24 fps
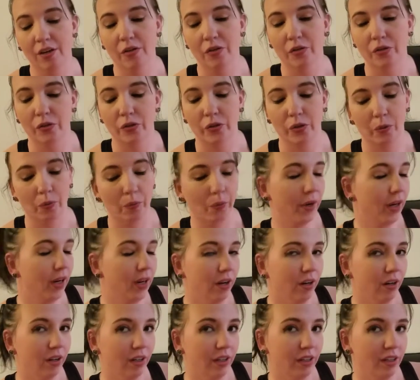So we
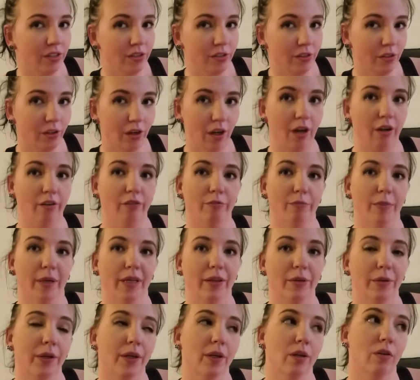are going to start off by
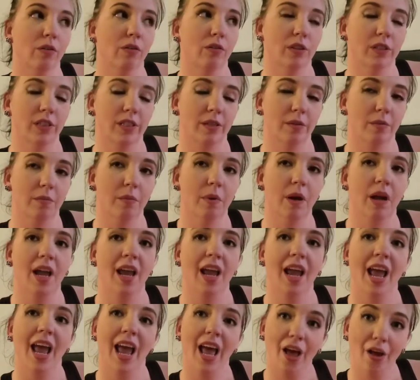going over some
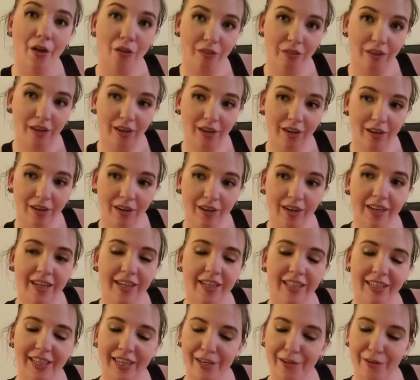healthier
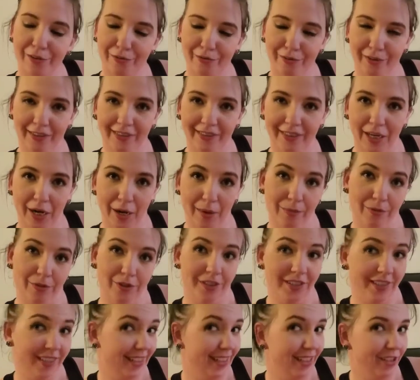keto friendly
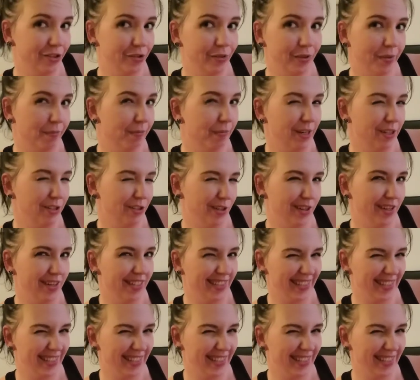options that you can munch on